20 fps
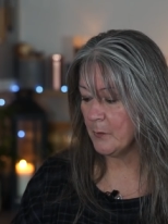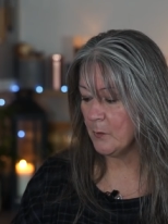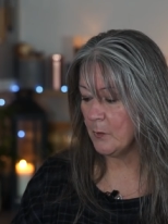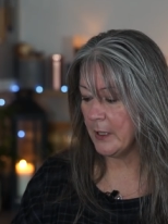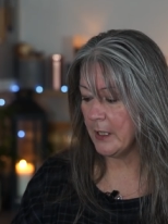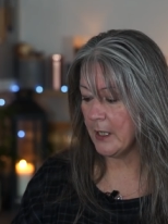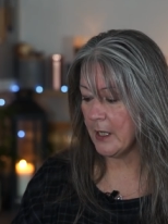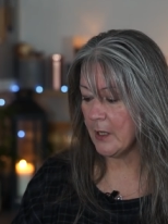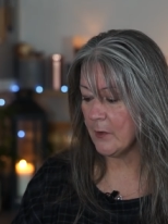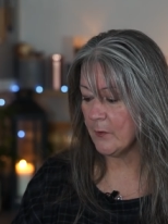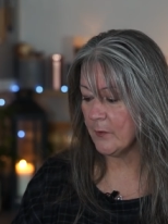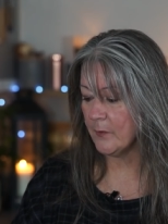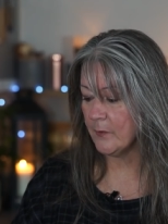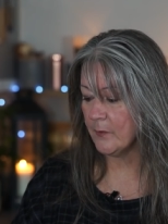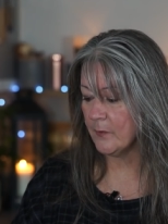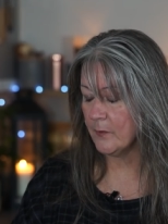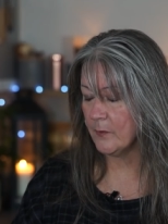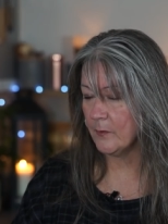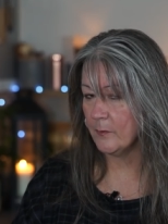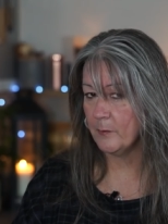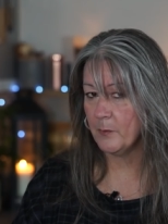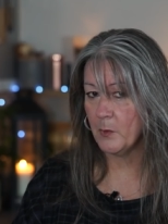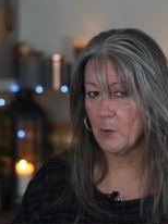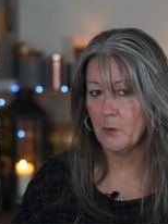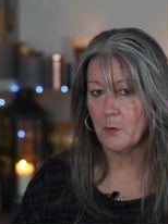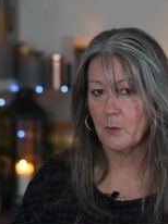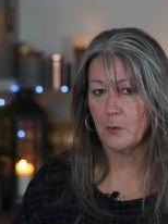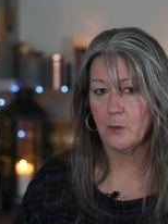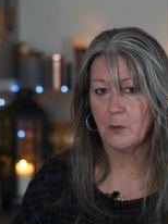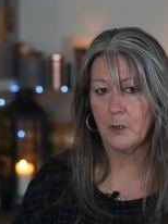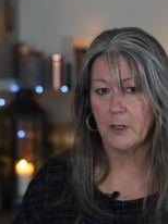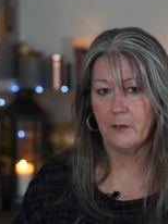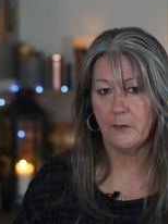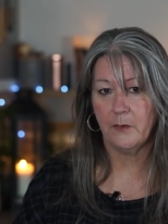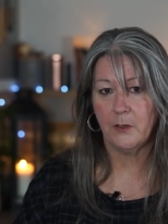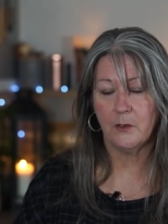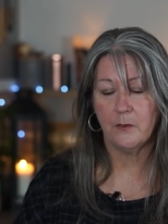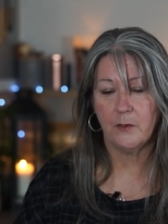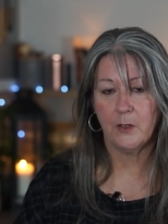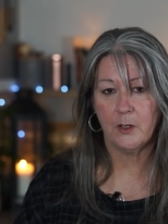We have bought quite a
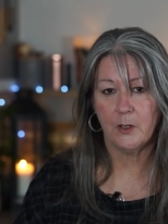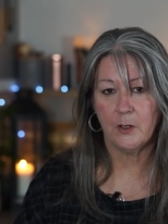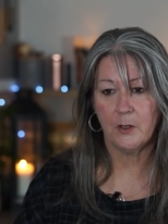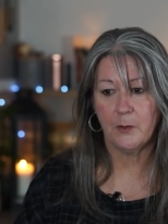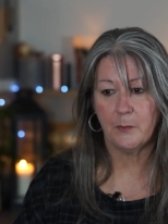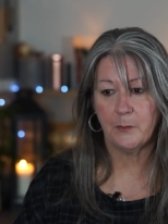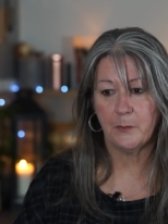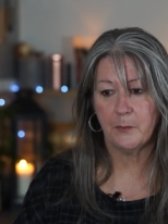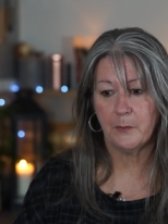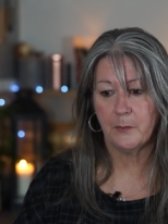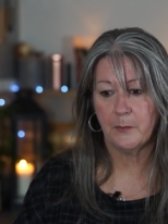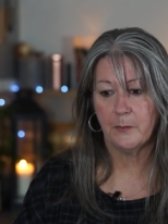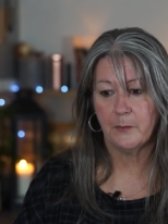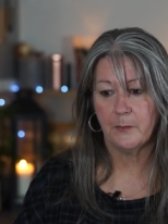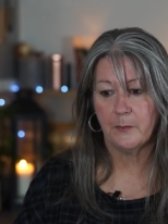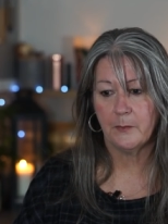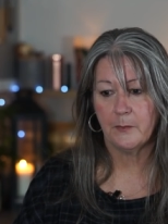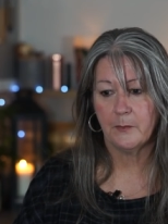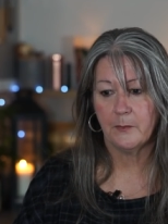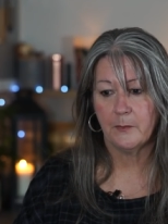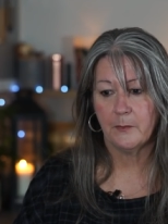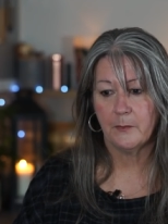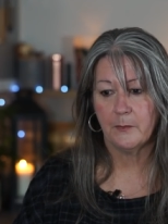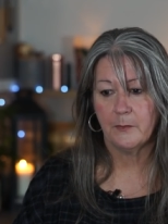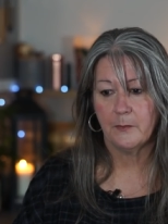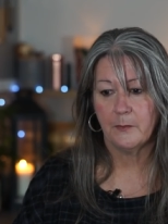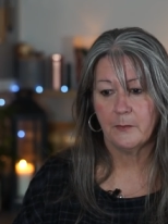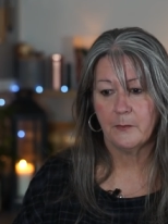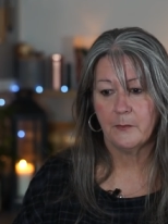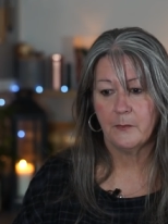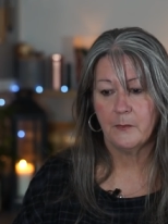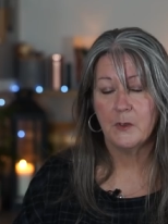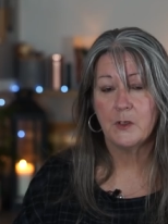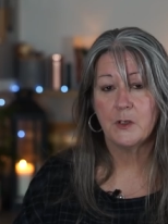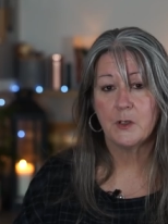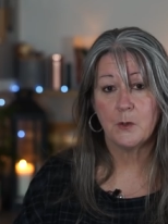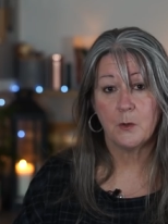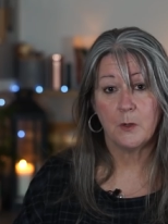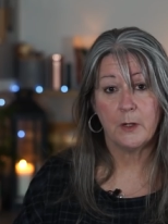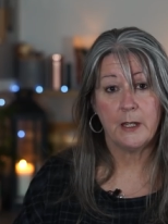few of her
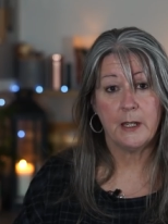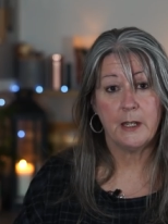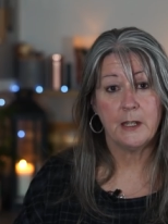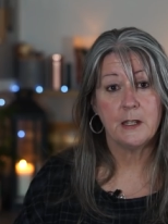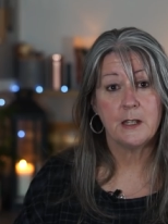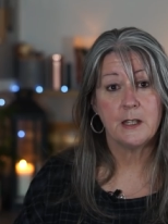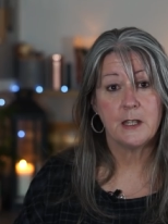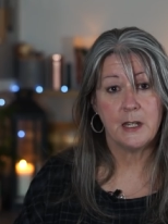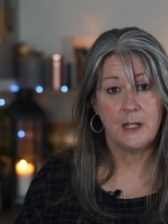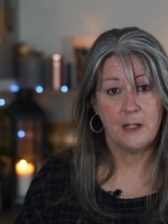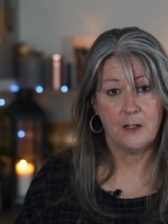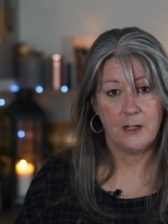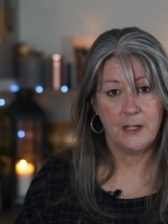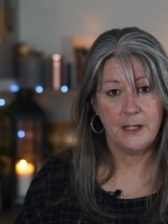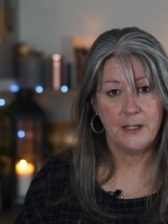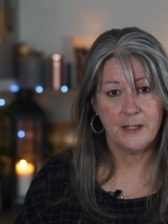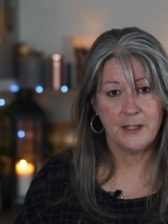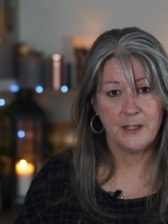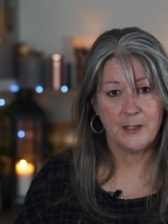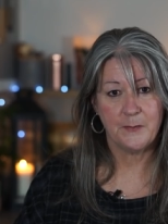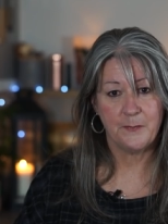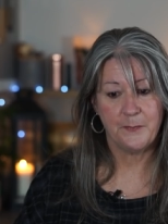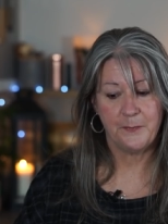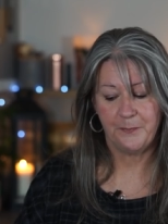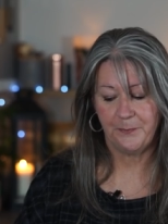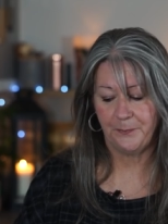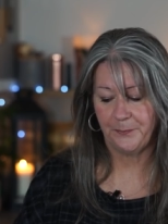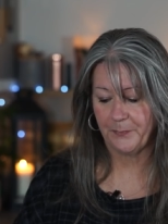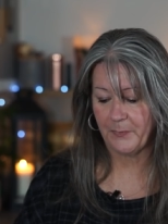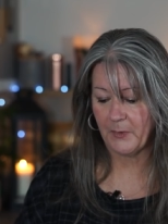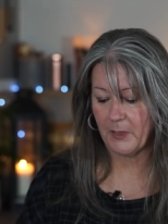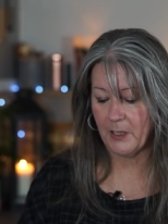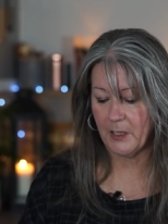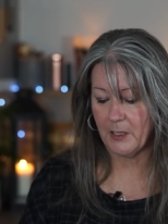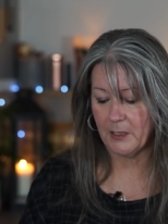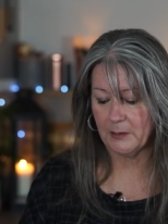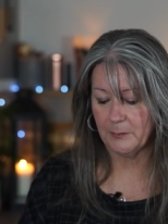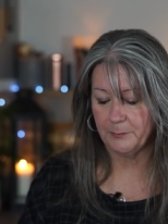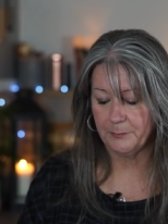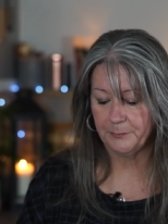soy tea lights,
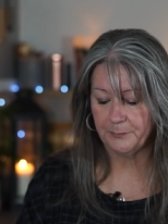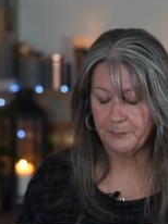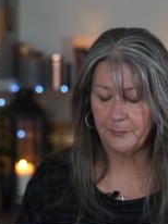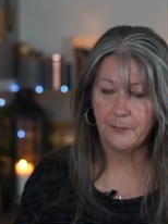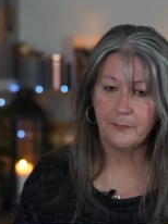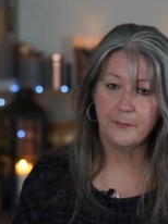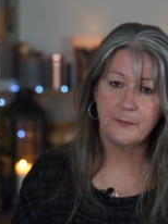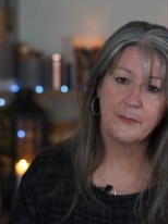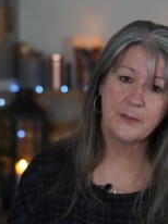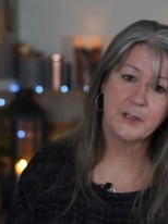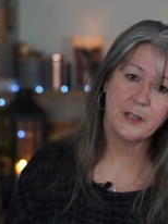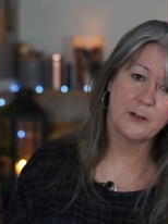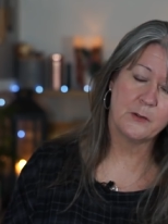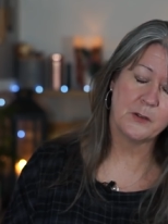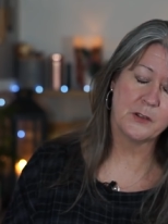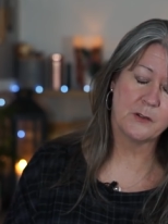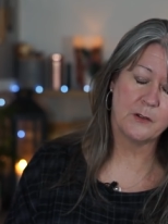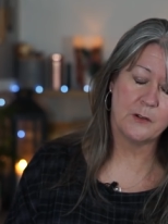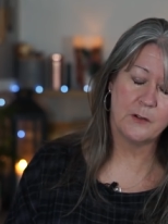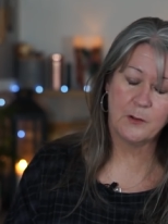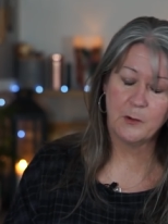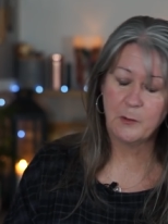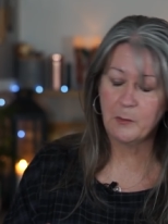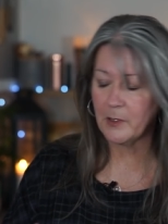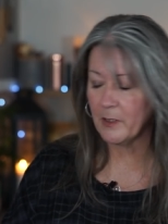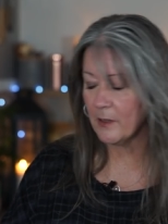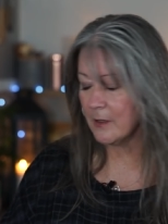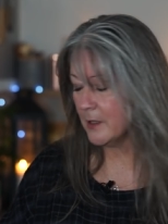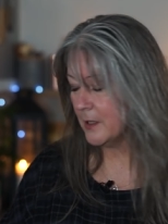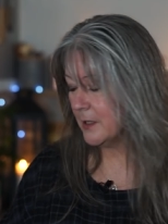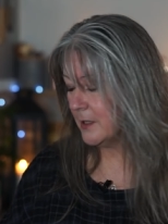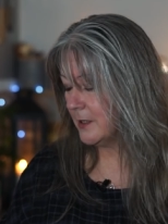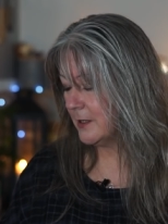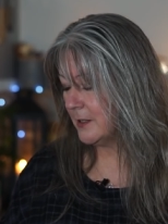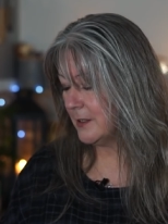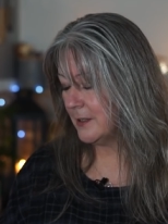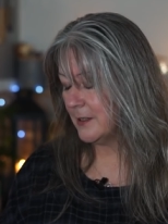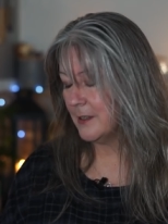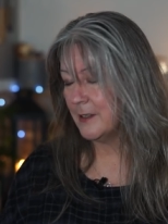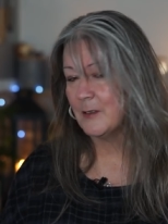Secret Squirrel, but
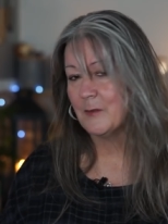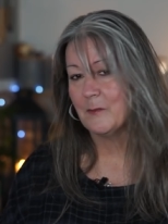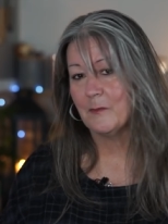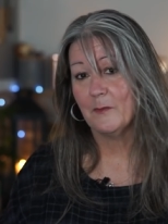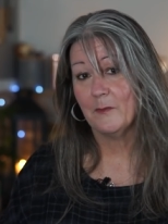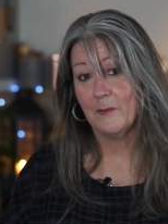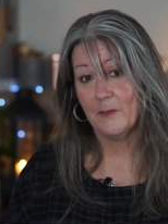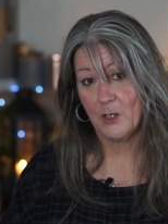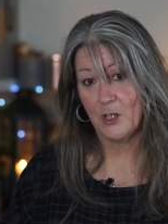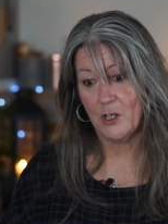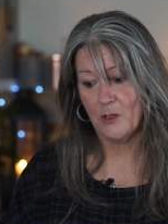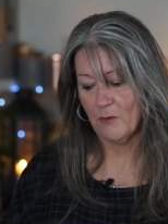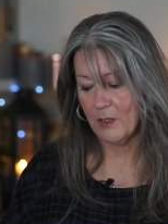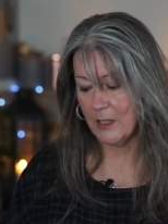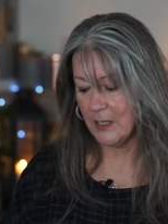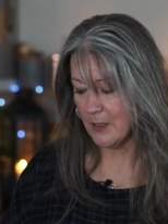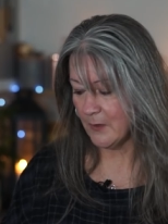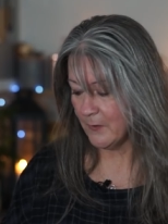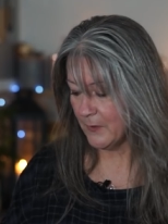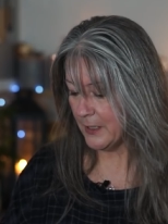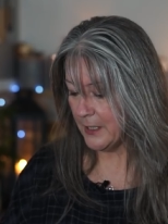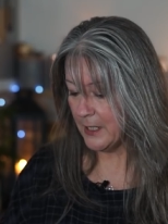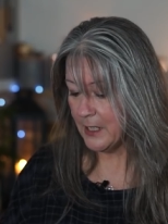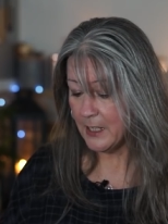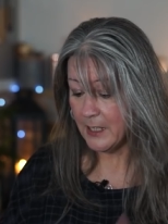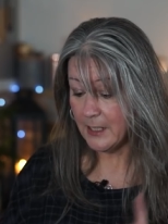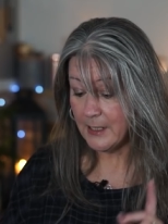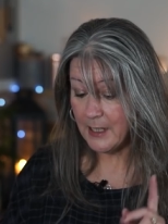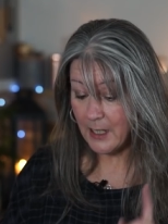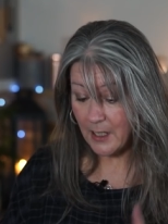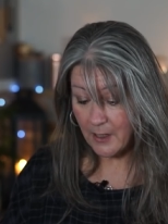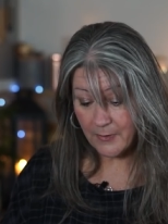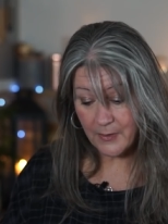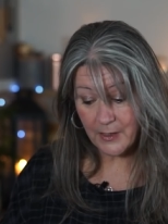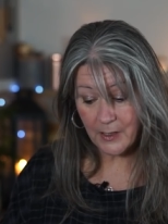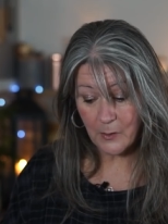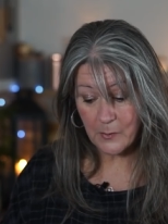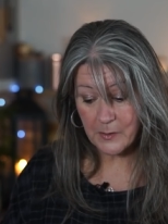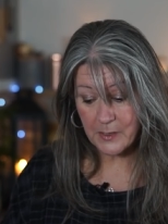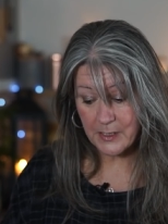she's really lovely. And the other
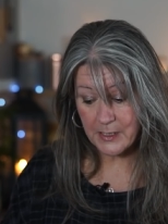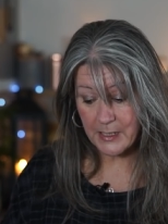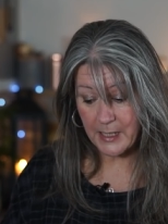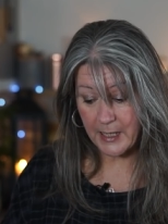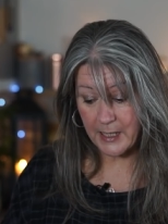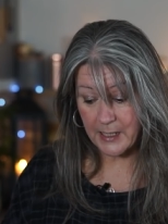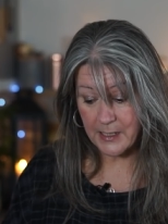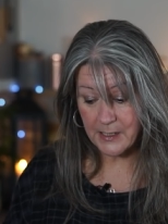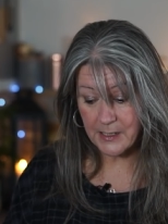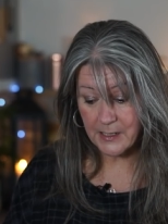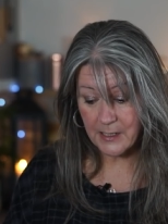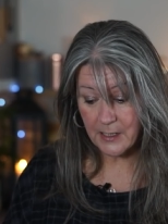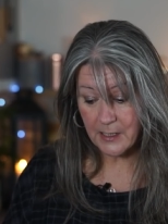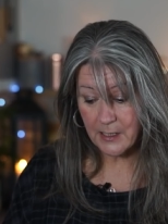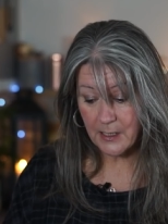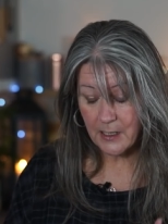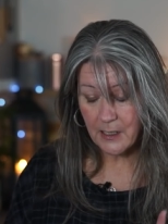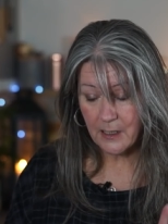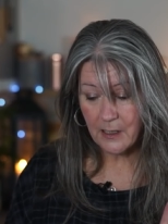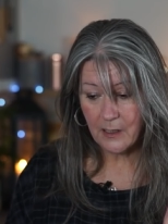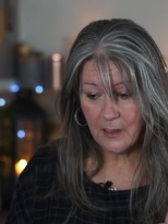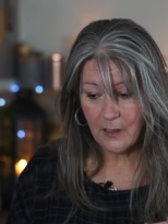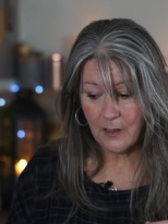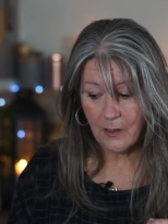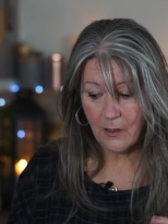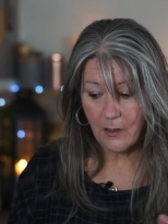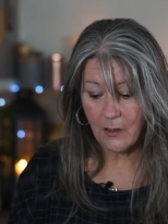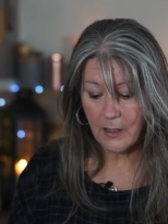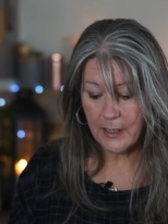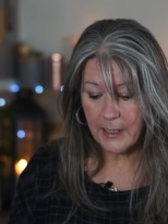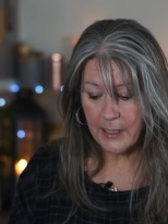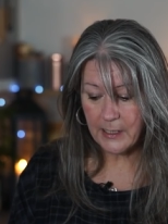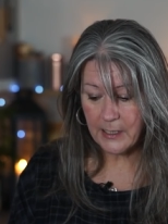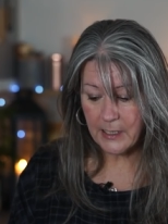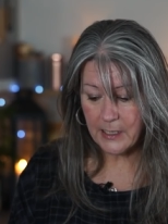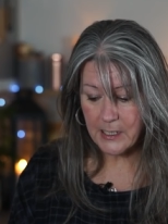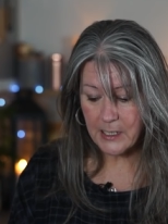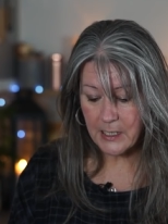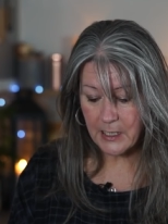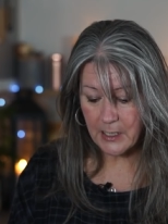thing I was going to say is I
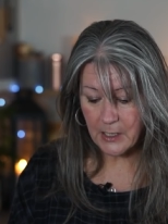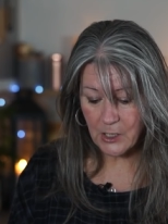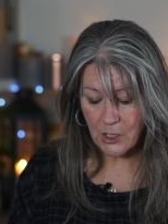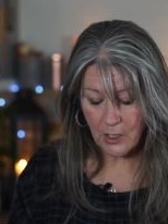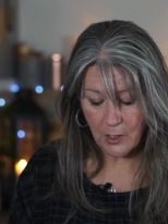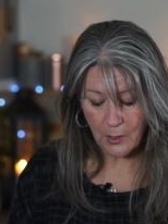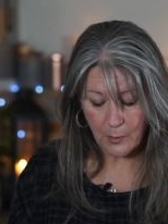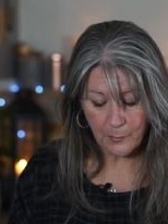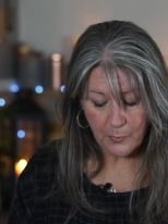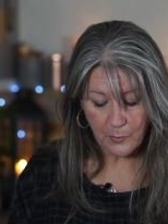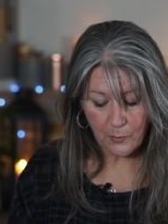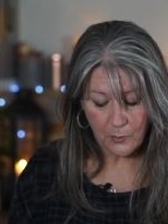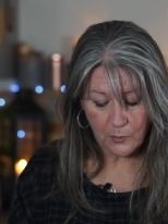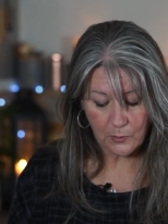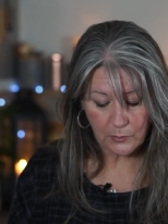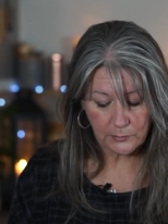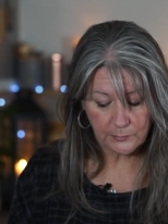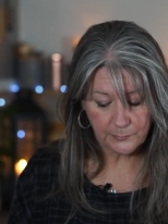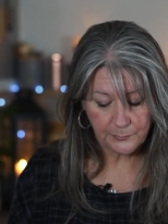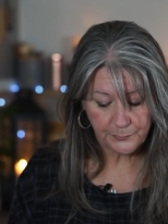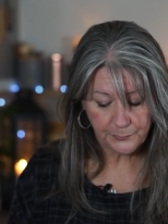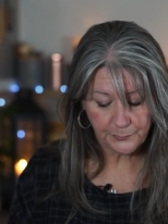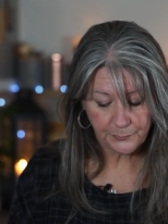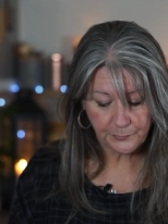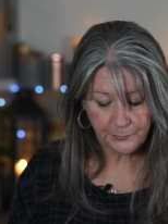need to catch up on